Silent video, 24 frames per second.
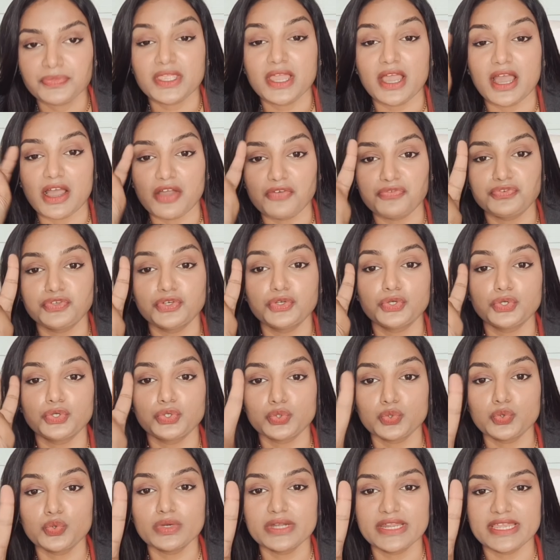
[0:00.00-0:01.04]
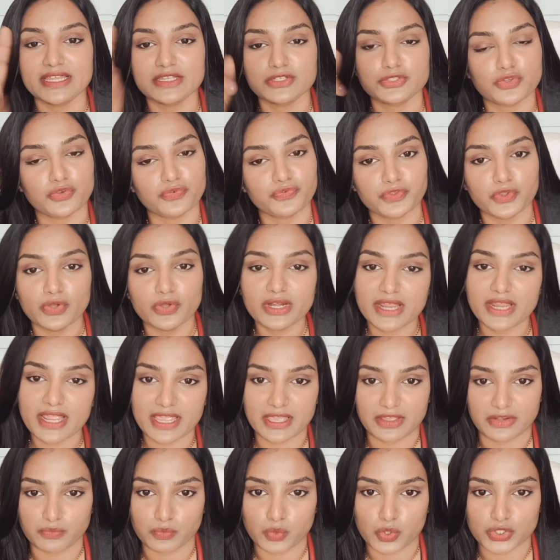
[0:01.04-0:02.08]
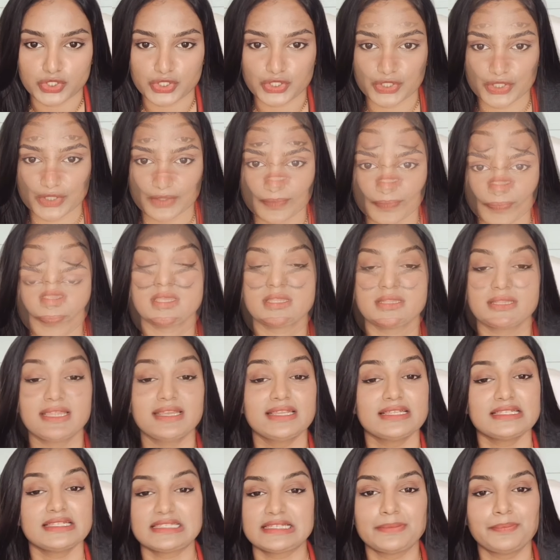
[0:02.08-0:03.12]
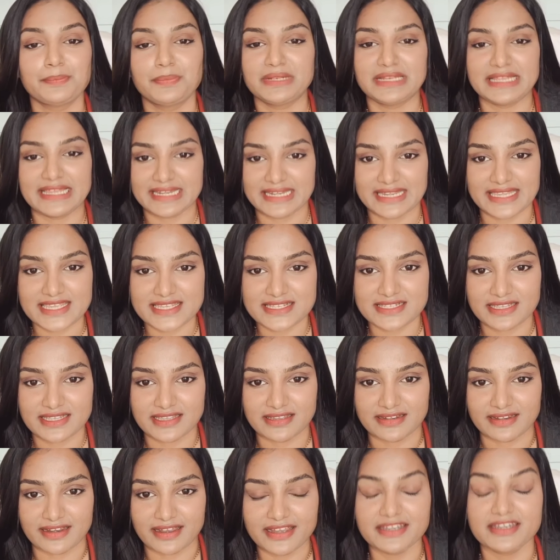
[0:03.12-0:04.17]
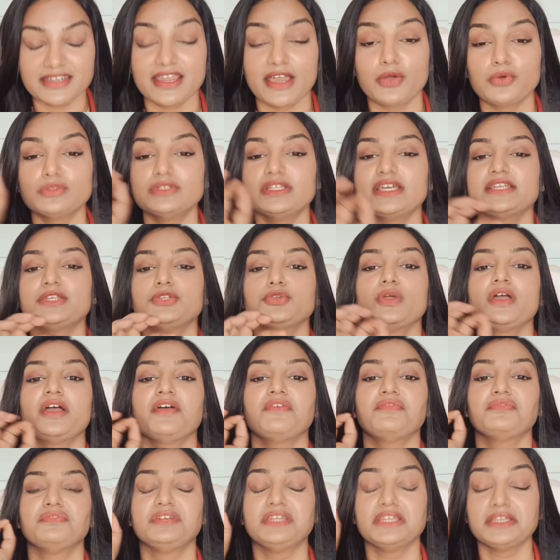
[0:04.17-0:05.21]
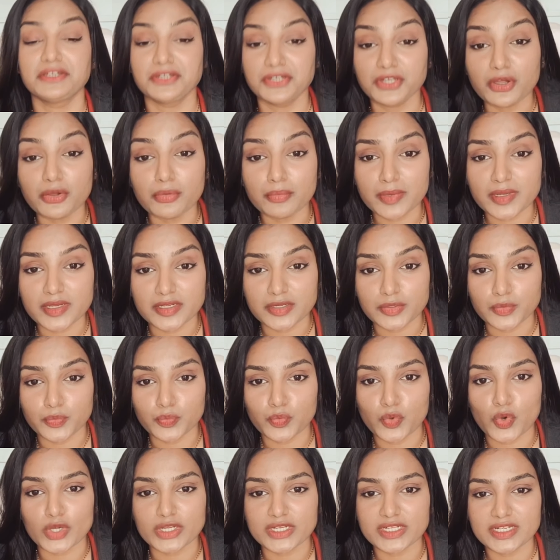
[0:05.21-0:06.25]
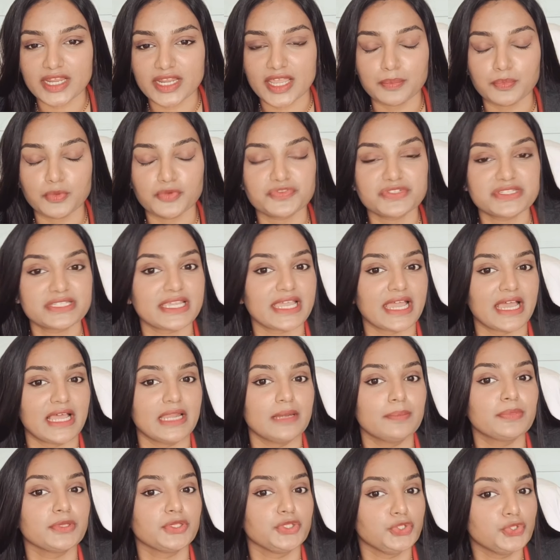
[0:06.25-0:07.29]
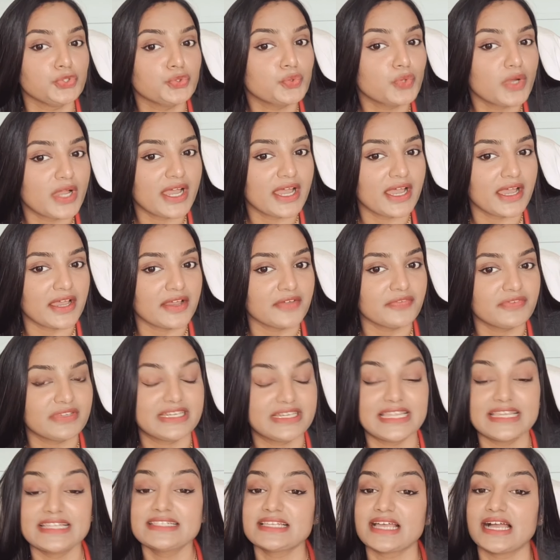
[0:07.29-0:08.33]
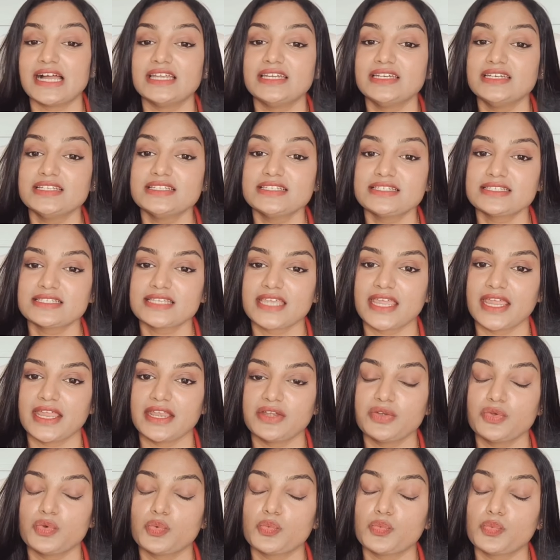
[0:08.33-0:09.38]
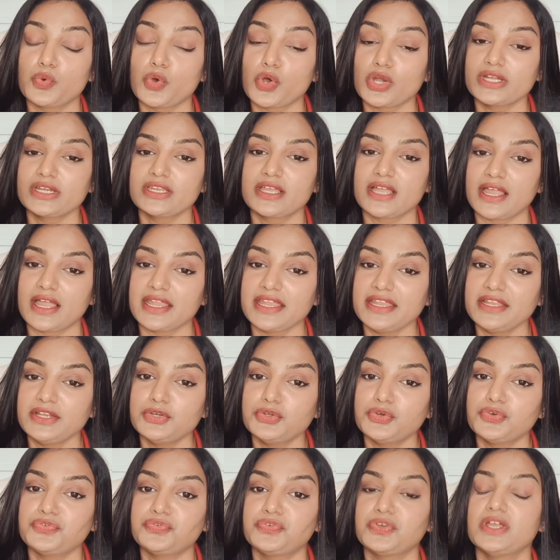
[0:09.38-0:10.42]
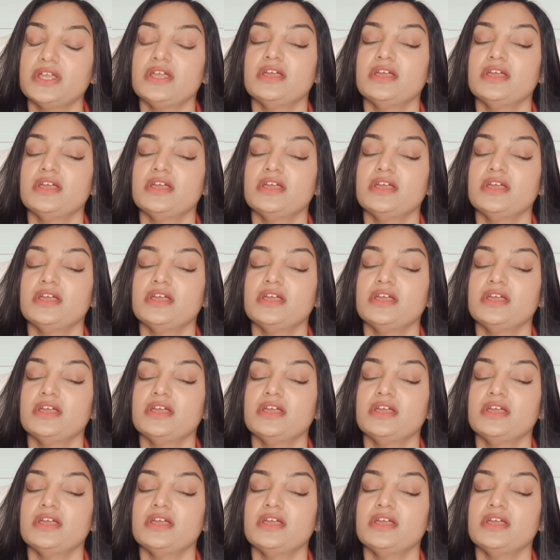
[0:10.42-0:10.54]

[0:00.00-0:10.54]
after 2 days of your hair wash. That is simple and easy, right? Now that you have determined what type of scalp you have, let's understand what kind of